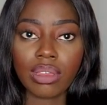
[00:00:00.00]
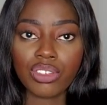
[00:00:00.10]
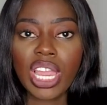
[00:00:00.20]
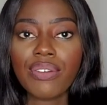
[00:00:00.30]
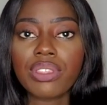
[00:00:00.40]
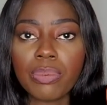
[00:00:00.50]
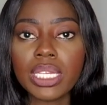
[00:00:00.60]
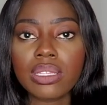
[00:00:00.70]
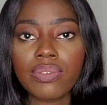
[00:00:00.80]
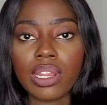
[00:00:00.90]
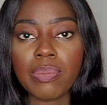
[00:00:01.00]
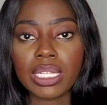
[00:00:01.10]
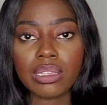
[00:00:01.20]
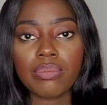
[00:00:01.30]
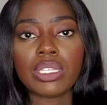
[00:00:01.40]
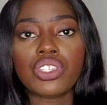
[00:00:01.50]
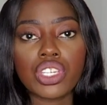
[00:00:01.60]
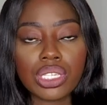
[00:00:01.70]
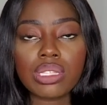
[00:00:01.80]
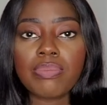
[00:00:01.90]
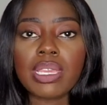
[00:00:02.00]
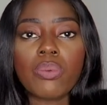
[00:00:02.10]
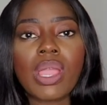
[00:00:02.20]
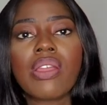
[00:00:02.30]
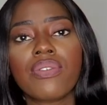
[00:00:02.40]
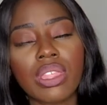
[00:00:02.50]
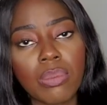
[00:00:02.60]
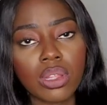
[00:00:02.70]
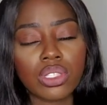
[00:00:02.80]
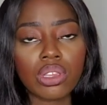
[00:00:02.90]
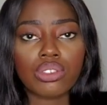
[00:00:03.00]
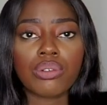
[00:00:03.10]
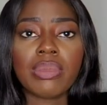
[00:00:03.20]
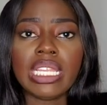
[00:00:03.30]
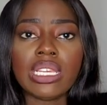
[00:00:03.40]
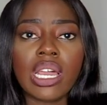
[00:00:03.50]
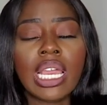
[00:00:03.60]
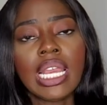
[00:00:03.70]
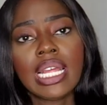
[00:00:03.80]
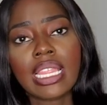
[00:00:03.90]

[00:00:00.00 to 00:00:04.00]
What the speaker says: you have to press the follow button, but just be aware of them on social media.